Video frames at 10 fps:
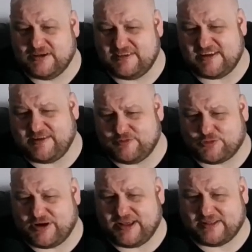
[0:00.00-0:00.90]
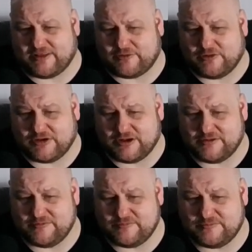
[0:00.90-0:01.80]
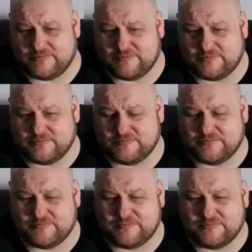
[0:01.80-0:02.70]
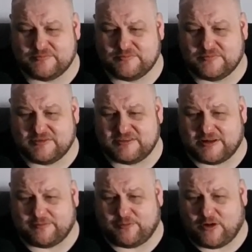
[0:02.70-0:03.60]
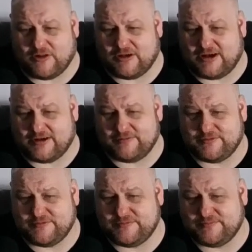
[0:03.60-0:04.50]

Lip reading: He's not even trying to get the other hook in. He's going to fall off.